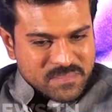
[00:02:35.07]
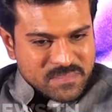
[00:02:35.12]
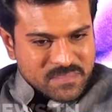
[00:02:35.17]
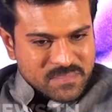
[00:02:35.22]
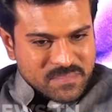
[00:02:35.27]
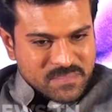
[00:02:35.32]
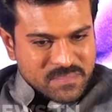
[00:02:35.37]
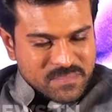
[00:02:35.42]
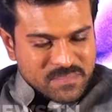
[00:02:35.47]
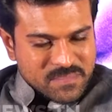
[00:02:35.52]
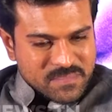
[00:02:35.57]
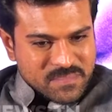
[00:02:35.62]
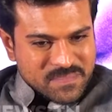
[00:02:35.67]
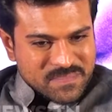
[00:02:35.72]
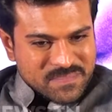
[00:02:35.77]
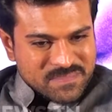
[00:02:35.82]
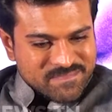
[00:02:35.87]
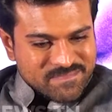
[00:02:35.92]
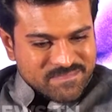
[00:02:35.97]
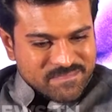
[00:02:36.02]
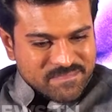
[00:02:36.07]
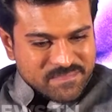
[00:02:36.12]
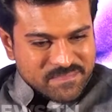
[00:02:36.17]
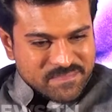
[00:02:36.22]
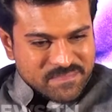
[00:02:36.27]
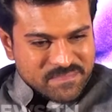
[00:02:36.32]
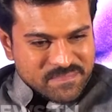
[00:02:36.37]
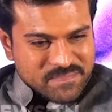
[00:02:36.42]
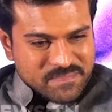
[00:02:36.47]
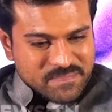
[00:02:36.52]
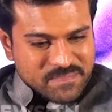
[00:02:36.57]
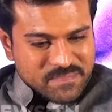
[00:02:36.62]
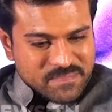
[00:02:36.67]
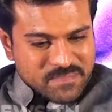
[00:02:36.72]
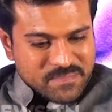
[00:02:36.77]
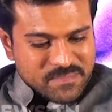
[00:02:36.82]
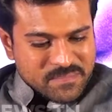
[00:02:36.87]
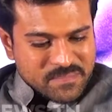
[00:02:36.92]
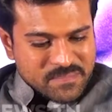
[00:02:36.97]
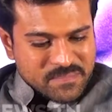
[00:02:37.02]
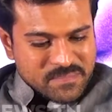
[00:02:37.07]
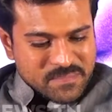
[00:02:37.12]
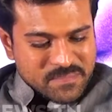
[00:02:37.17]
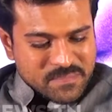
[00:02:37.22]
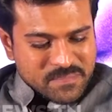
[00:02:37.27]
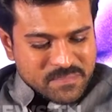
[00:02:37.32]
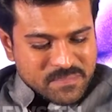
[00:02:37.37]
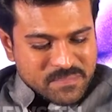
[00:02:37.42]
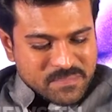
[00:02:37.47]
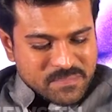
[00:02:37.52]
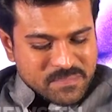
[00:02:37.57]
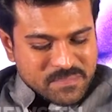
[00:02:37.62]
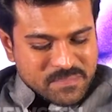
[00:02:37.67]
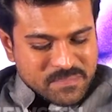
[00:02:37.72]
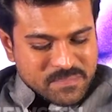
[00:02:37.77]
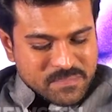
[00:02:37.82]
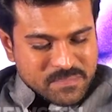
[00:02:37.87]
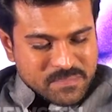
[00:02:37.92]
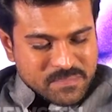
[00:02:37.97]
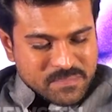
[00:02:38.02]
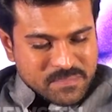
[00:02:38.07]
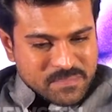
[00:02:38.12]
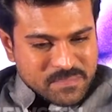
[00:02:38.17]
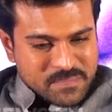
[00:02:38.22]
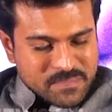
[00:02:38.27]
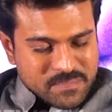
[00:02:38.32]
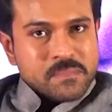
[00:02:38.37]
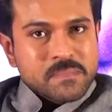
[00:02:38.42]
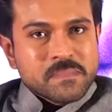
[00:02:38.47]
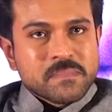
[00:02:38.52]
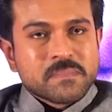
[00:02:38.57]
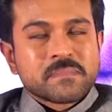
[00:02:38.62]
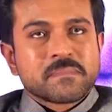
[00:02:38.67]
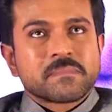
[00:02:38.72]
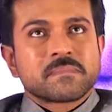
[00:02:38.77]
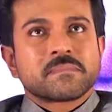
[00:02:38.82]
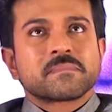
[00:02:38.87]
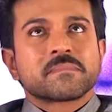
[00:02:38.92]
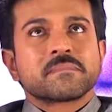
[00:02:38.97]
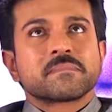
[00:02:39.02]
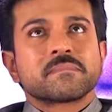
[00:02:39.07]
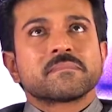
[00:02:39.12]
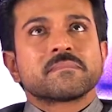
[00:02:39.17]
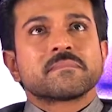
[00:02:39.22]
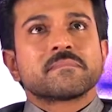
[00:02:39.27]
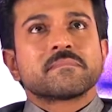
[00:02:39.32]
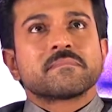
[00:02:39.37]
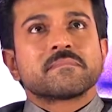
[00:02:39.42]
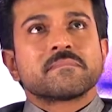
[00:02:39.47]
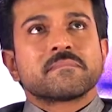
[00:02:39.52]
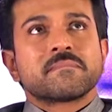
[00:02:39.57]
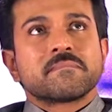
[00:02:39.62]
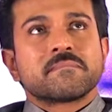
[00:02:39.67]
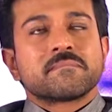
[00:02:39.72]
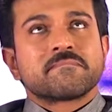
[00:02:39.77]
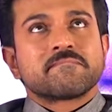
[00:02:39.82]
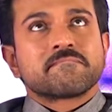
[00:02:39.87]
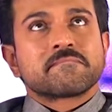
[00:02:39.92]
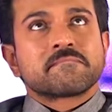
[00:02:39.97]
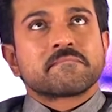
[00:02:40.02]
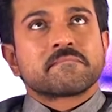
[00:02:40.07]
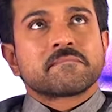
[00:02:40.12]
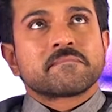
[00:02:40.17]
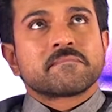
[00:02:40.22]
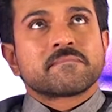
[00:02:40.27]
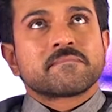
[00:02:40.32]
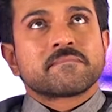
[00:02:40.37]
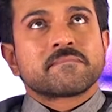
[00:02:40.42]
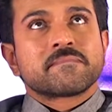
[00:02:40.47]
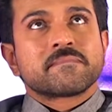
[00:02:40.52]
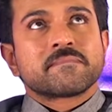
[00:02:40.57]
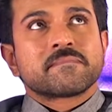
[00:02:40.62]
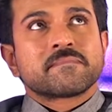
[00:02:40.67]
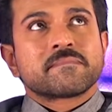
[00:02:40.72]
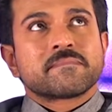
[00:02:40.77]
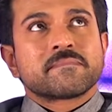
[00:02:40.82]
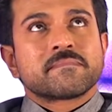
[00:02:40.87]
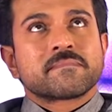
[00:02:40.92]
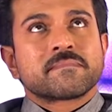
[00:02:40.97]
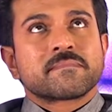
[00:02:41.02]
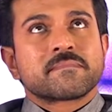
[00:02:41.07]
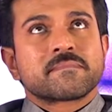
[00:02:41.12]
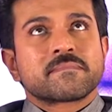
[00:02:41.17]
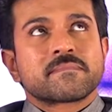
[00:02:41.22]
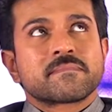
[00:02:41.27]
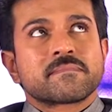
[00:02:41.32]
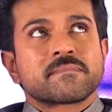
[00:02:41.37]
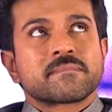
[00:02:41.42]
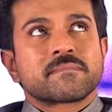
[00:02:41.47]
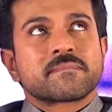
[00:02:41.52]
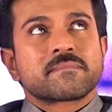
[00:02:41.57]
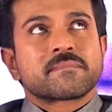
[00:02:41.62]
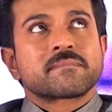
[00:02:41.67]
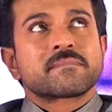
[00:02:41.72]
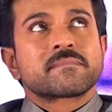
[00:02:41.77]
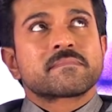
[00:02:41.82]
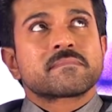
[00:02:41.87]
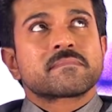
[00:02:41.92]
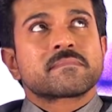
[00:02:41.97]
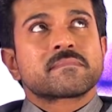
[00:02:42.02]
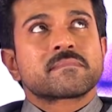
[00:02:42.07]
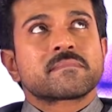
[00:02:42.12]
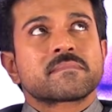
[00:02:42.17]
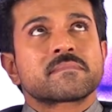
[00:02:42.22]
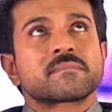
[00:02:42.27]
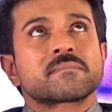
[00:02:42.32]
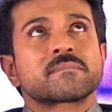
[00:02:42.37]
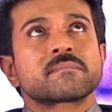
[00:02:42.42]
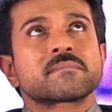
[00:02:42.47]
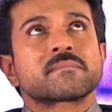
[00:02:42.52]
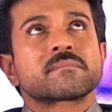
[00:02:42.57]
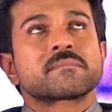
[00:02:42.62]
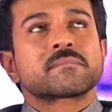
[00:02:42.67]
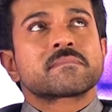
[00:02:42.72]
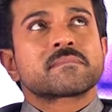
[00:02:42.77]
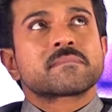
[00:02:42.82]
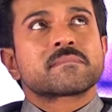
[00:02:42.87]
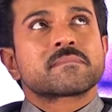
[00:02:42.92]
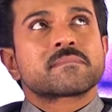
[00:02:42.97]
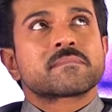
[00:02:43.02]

(not speaking)